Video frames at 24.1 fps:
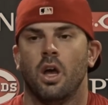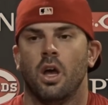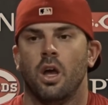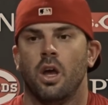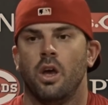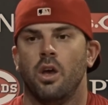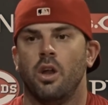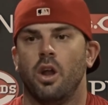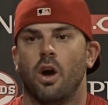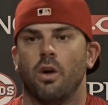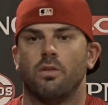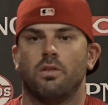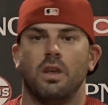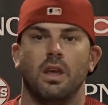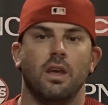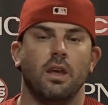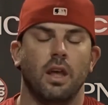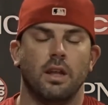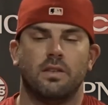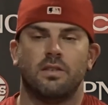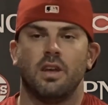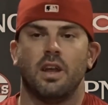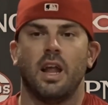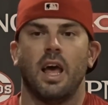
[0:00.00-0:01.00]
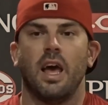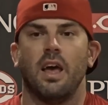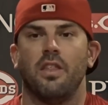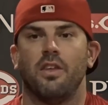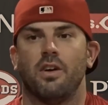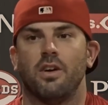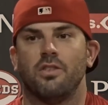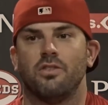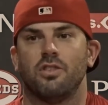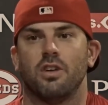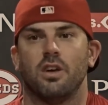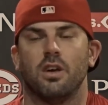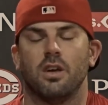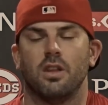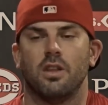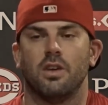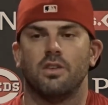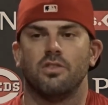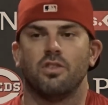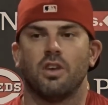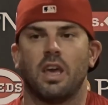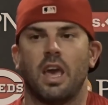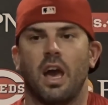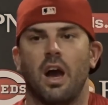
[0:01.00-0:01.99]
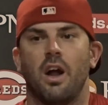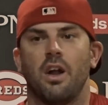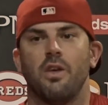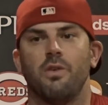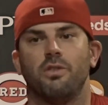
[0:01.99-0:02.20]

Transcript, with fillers: you know it, today there's a there's a count.